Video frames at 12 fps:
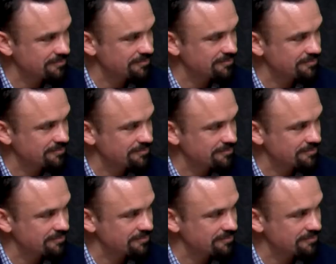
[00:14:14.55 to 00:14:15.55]

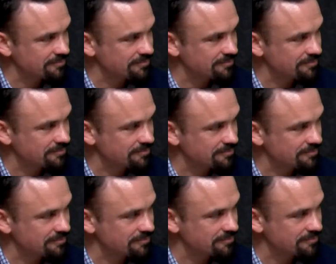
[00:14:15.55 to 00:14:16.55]

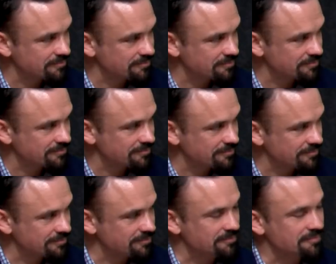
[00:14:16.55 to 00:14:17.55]

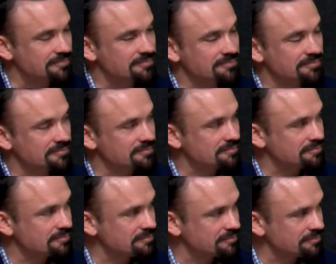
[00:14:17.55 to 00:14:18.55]

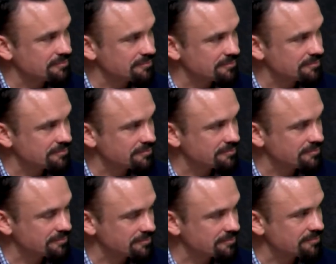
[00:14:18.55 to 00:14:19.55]

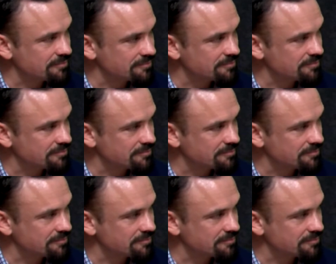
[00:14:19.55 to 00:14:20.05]
(silent)